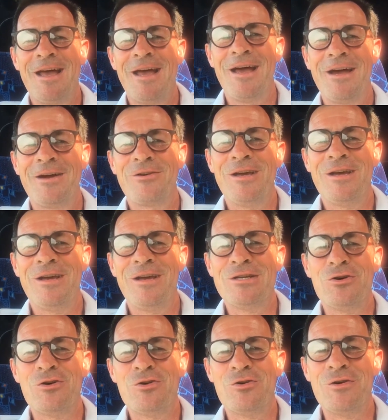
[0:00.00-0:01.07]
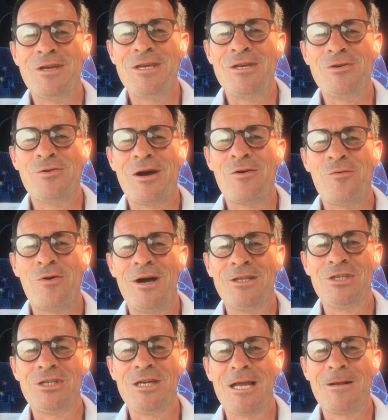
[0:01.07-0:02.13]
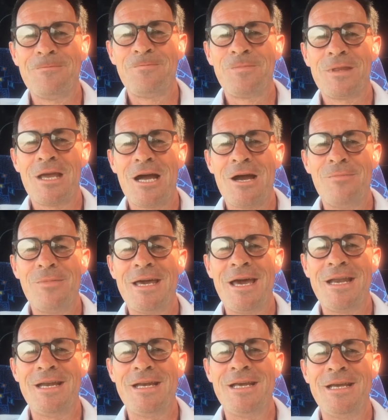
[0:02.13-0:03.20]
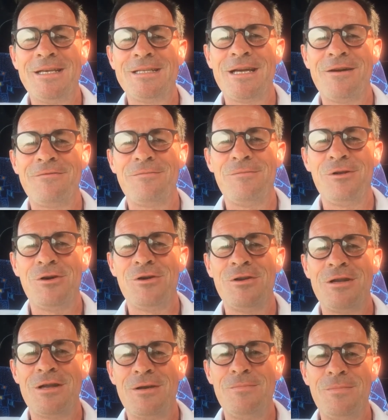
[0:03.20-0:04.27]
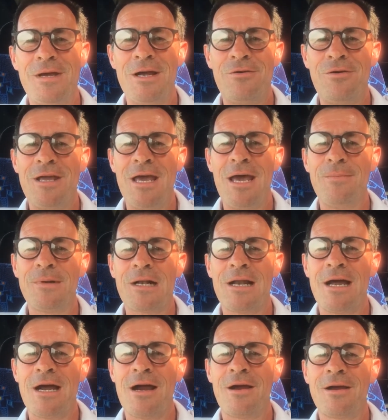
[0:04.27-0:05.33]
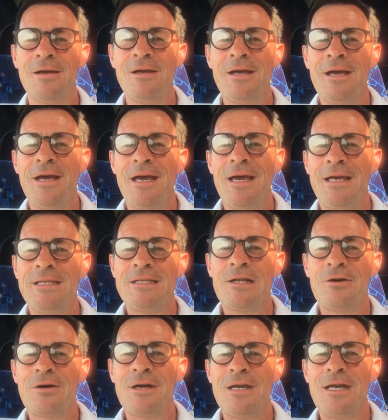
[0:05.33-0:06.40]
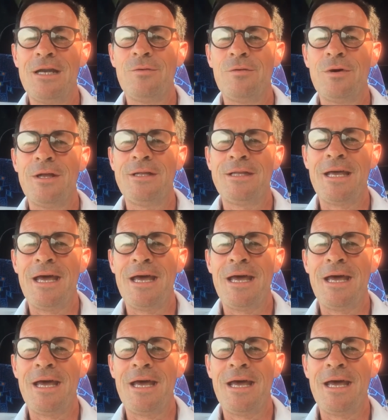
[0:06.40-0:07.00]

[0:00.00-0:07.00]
Great to know you are watching. Carmen Kennedy is there from London. And Mary M. Clark is looking in with...